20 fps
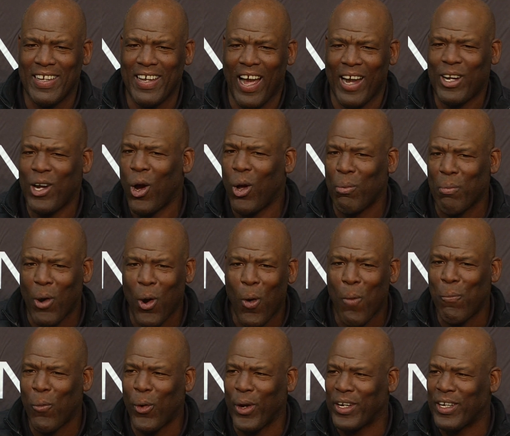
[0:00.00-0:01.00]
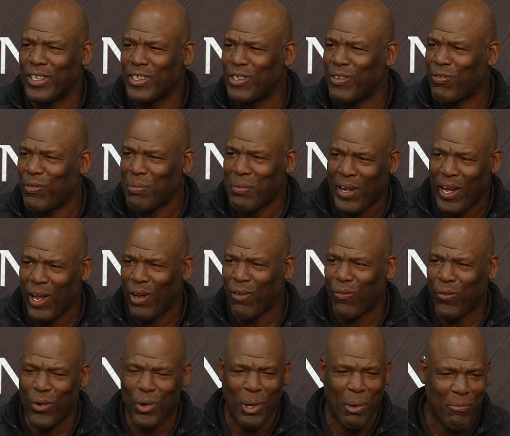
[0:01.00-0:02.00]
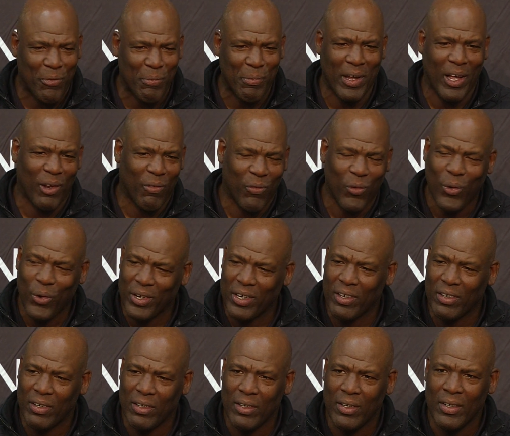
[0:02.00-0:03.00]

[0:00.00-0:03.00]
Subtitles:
I call him homeboy because he's from California. I'm from California.